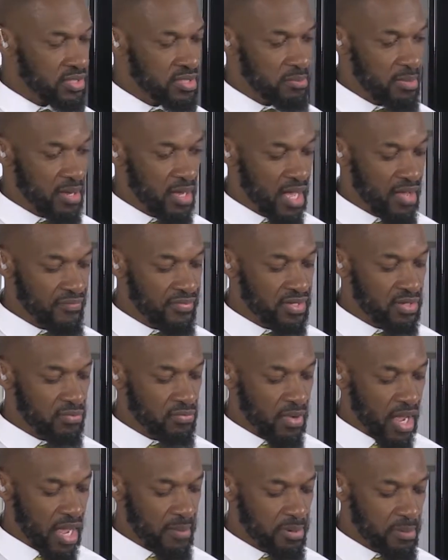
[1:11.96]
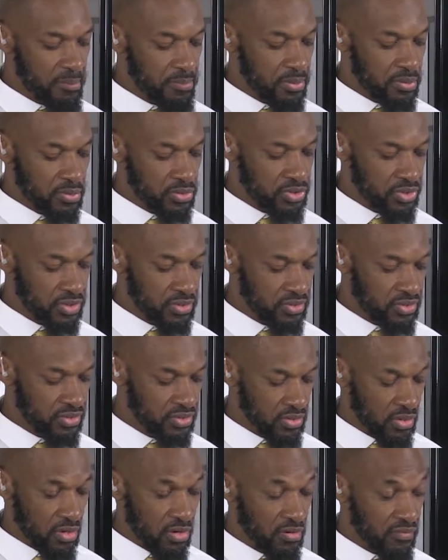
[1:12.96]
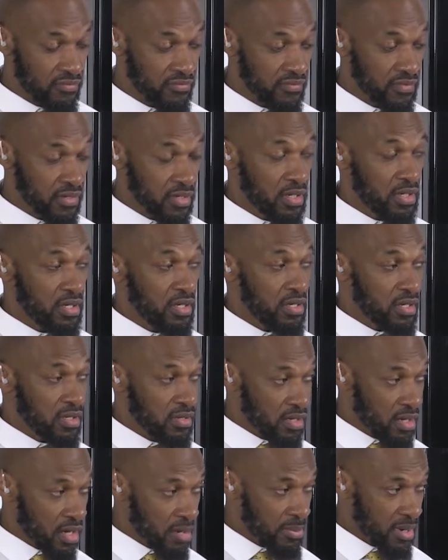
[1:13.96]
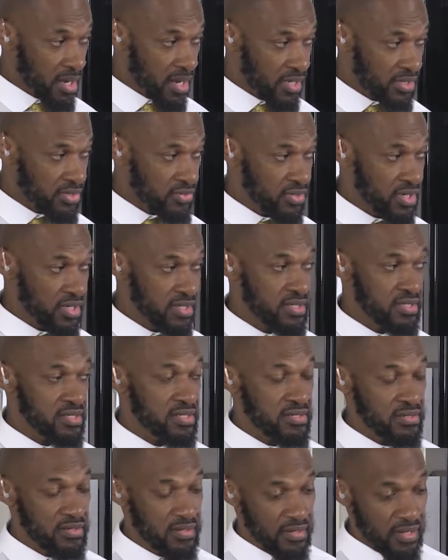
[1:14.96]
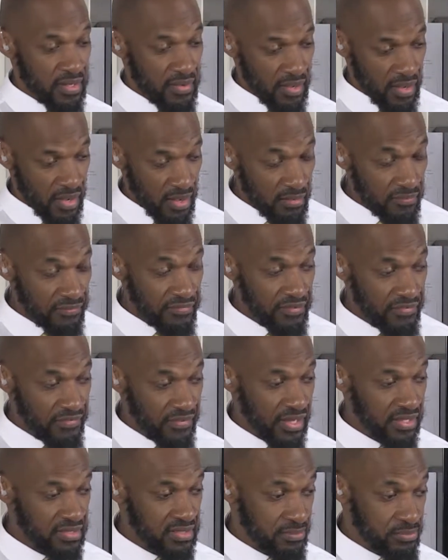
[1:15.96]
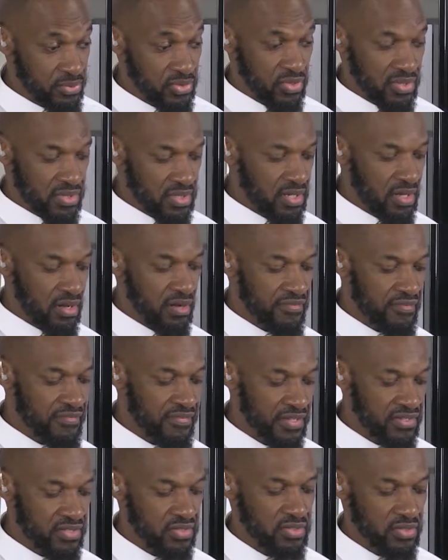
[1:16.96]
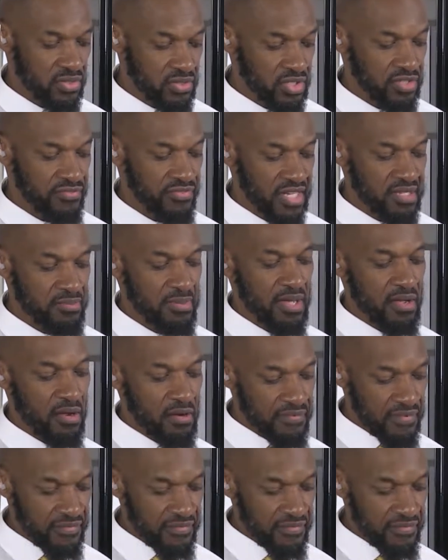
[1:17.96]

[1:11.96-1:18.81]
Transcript: yeah. about having the right proportions of carbohydrates, healthy fats. I'm stressing the healthy fats because not just fats, but healthy